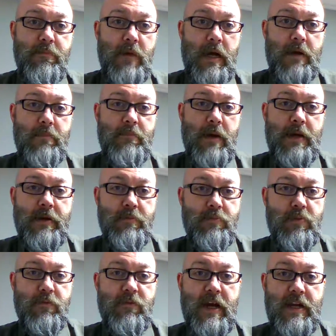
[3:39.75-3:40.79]
I might
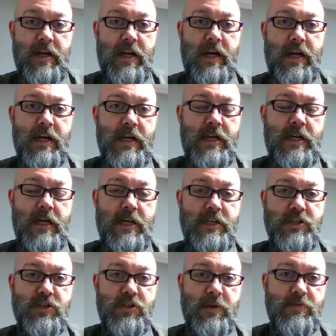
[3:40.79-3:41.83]
provide a, a
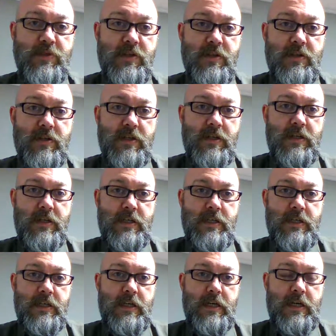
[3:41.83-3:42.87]
description
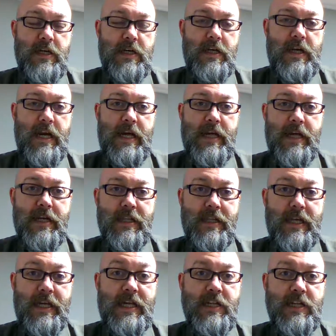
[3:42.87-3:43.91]
uh, a
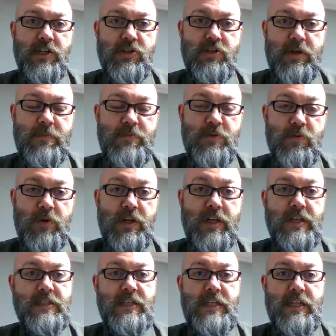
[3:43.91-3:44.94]
link in the description where you
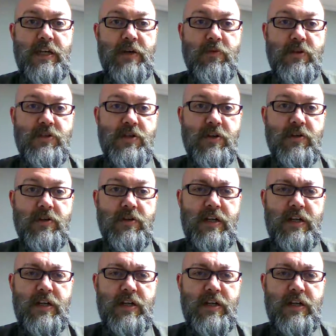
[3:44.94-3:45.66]
can see the original.